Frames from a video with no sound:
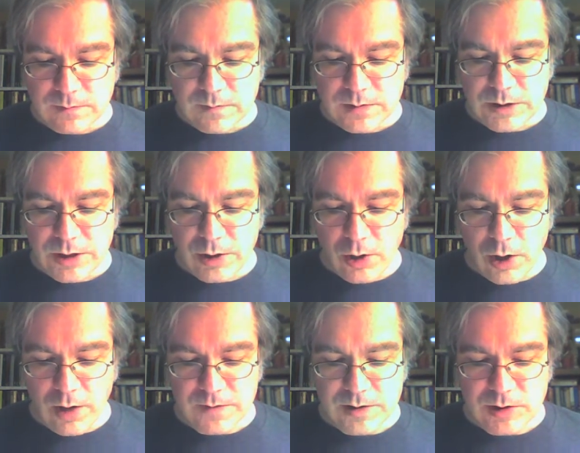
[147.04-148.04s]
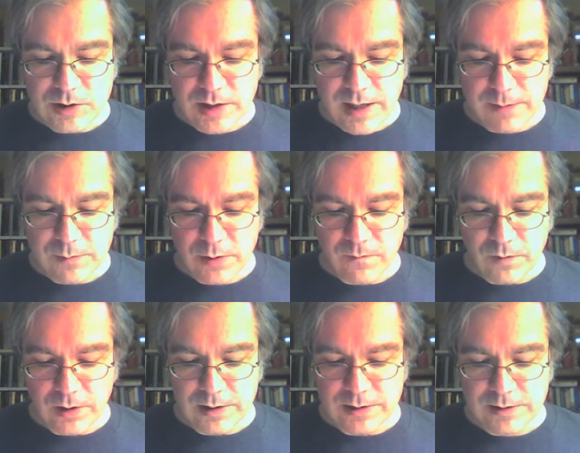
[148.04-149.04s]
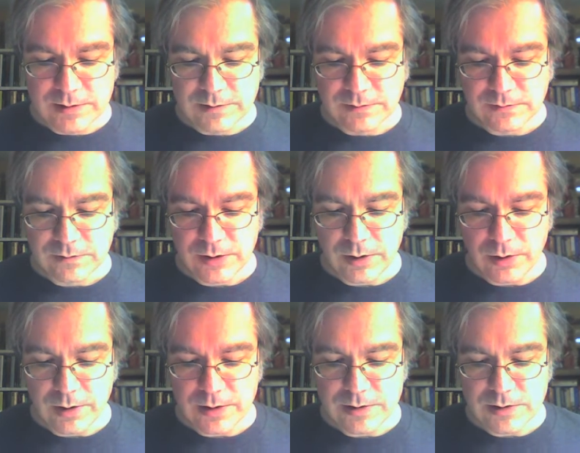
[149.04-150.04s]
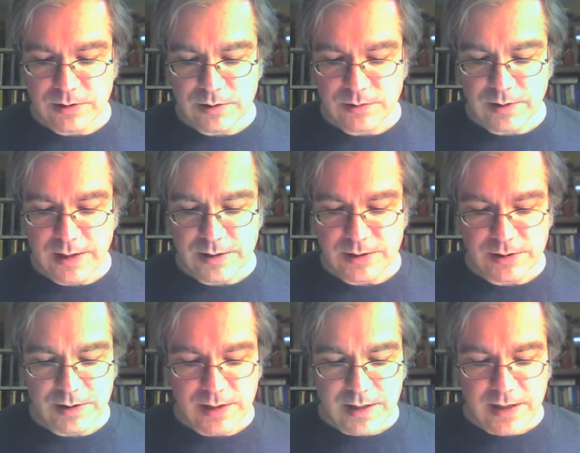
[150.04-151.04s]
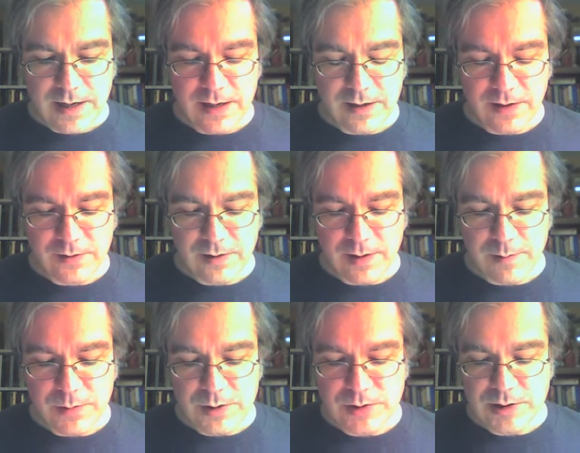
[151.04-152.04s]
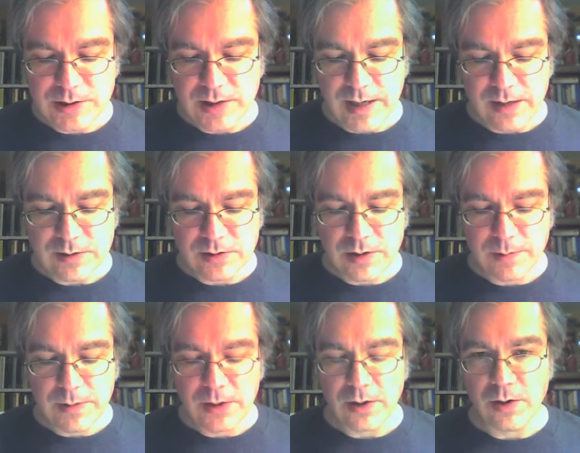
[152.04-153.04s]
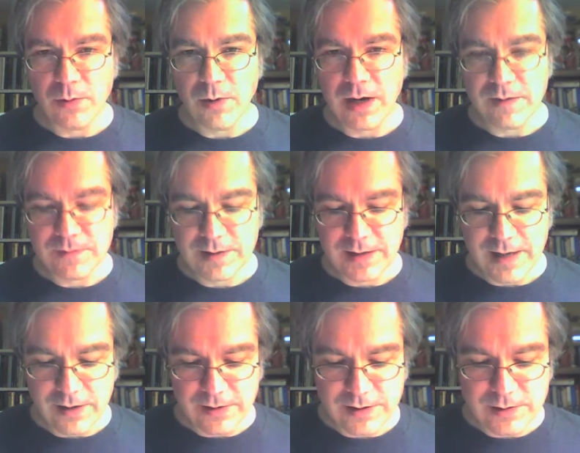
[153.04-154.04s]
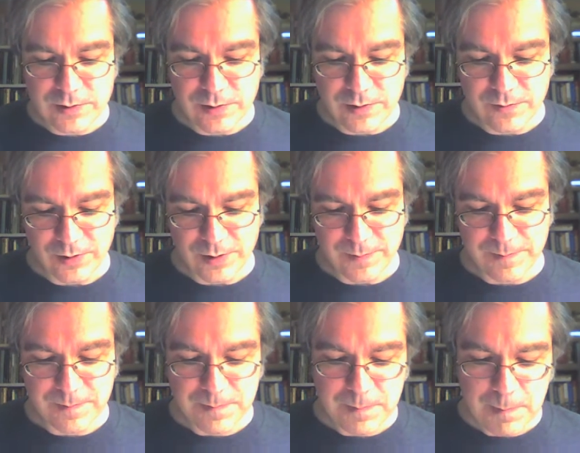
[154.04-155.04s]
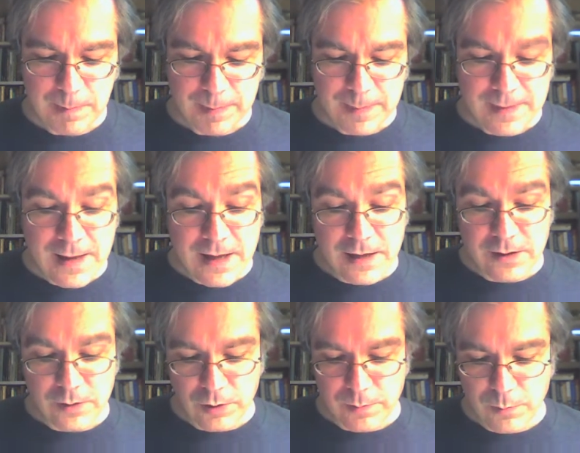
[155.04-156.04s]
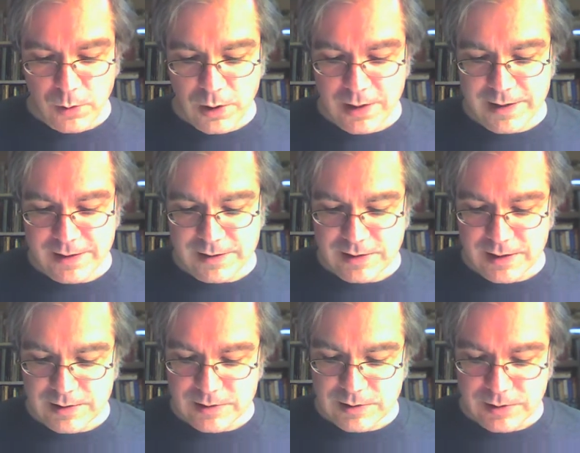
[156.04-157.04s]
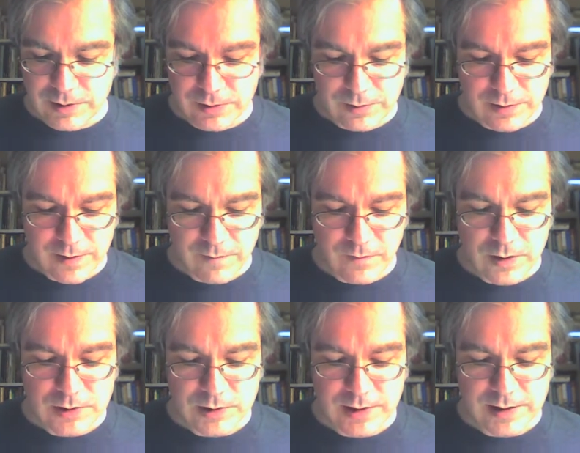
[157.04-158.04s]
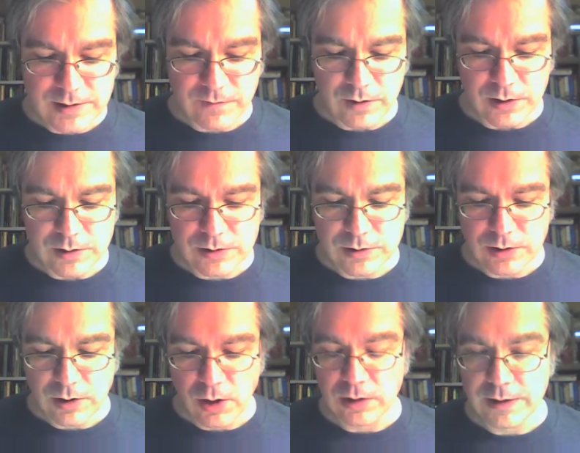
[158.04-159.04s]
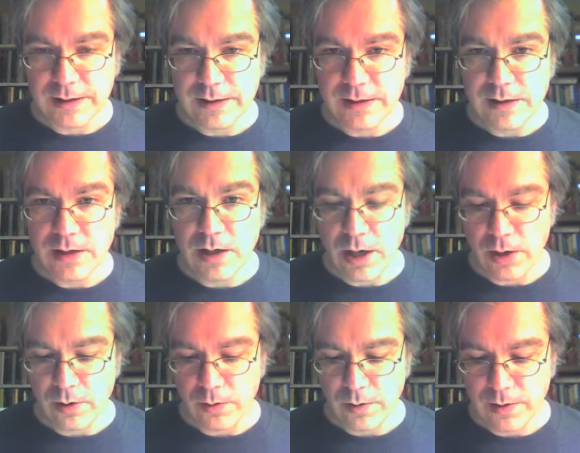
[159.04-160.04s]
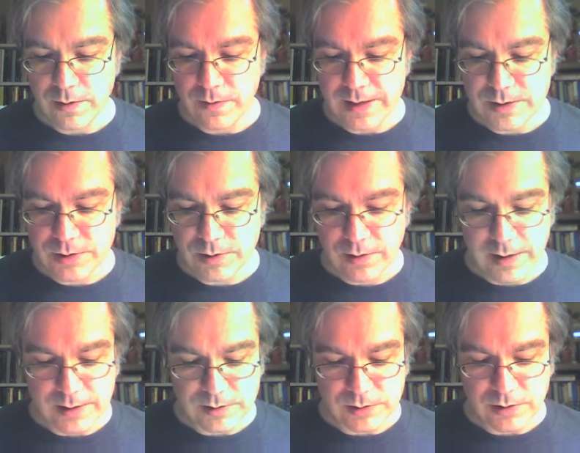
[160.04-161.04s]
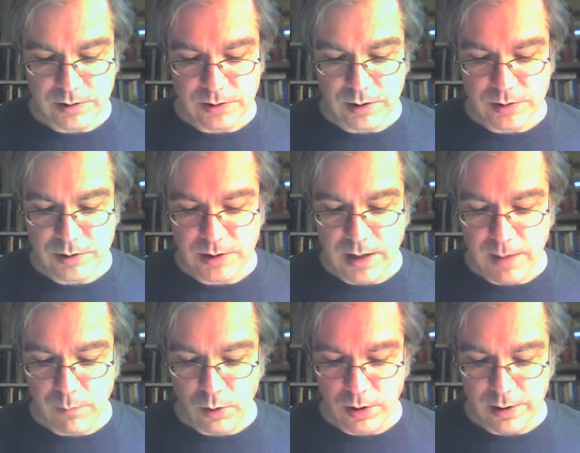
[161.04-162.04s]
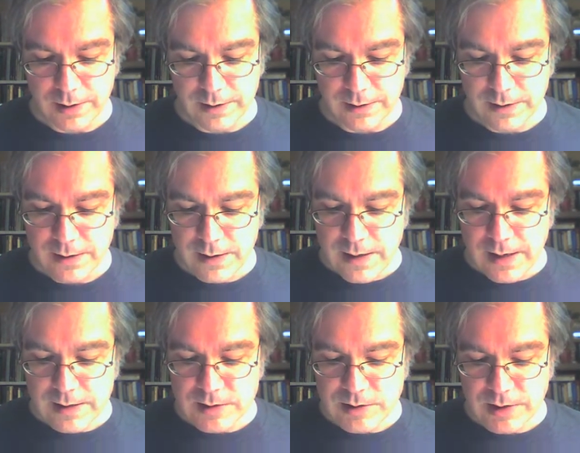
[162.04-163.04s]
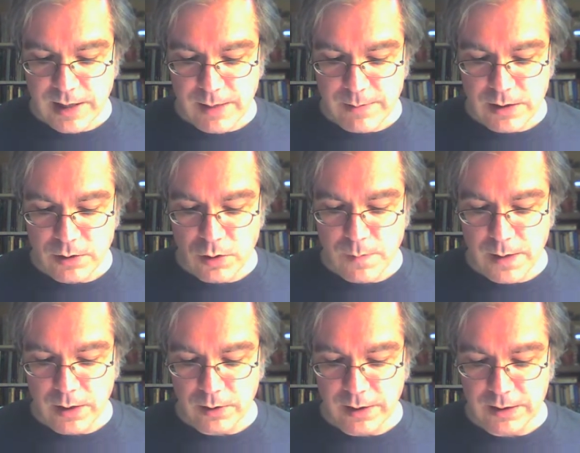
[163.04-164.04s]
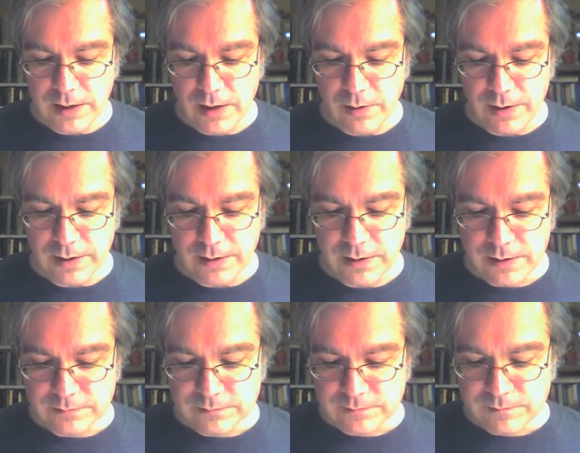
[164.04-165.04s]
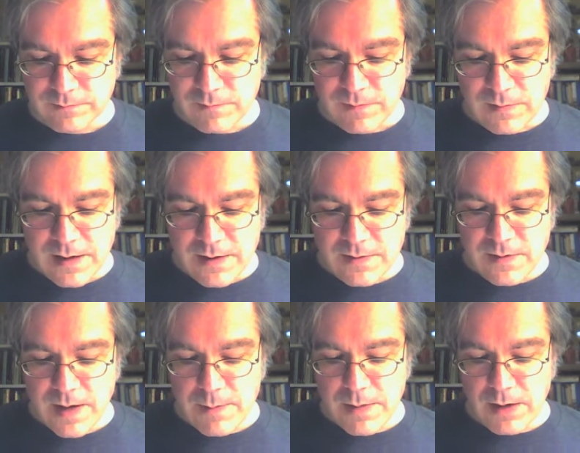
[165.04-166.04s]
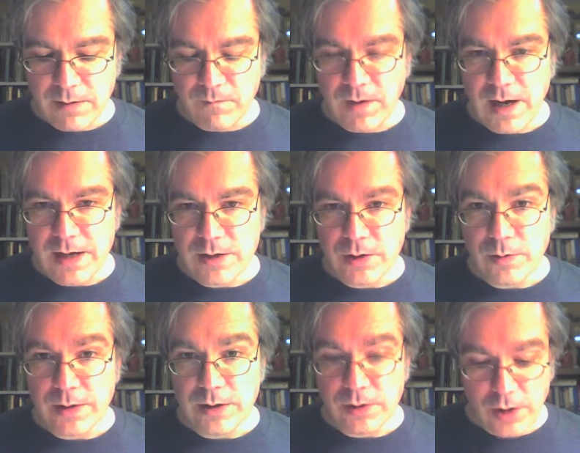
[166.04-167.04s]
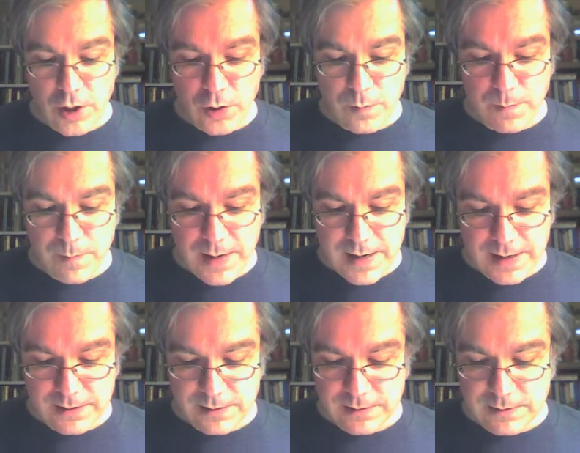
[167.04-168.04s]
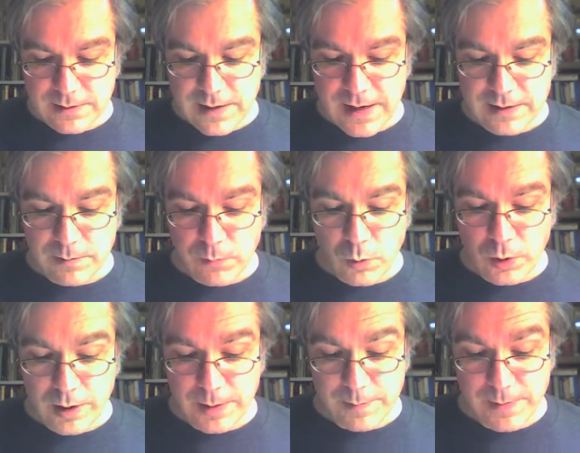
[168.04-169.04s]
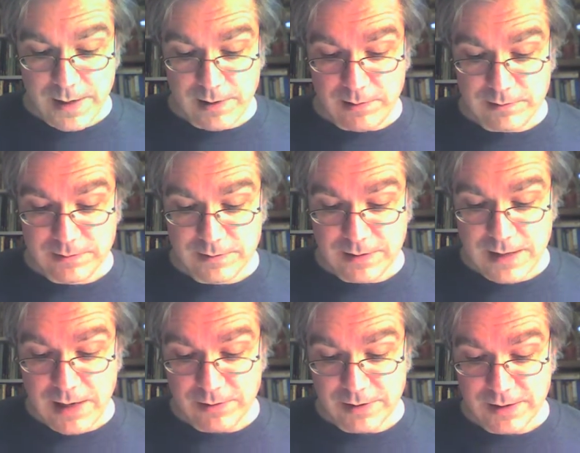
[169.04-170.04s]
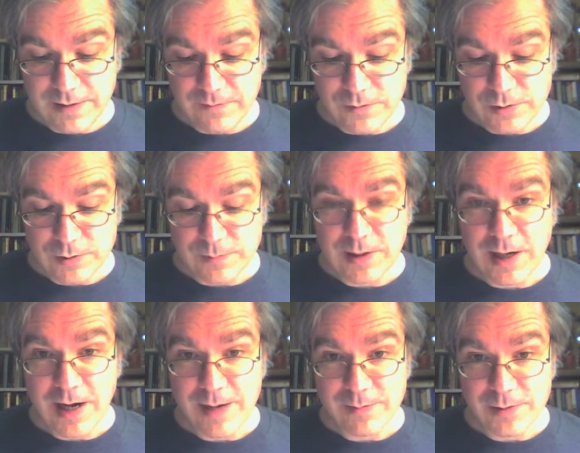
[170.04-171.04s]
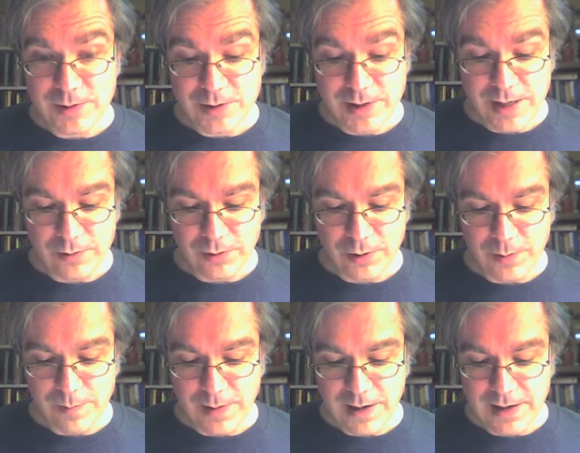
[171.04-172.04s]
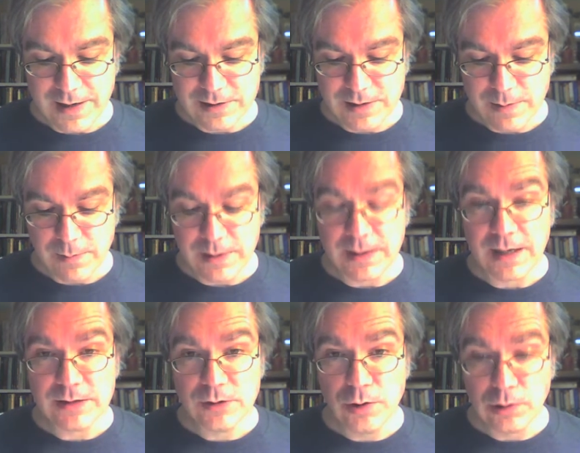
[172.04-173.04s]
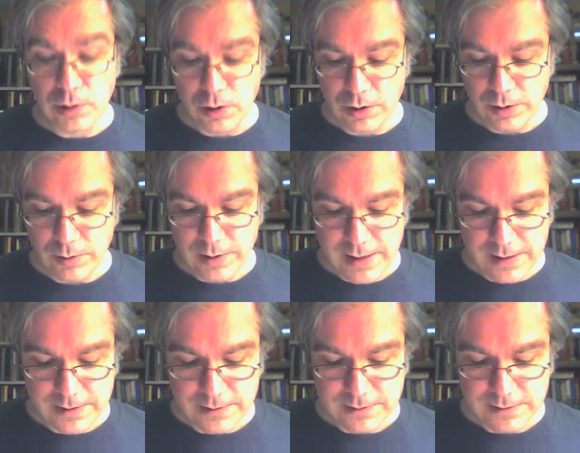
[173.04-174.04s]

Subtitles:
she coughed and stamped her foot. Yawns, stretches, and other amusing sounds could be heard wafting out into the room. "Good morning," said Sue. "First things first, Colleen, no. That's your answer, so stop worrying. And Sammy, you better get going. They better find you in your own bed at the morning bell. I'll give you some time to say your goodbyes, but not too long, okay?"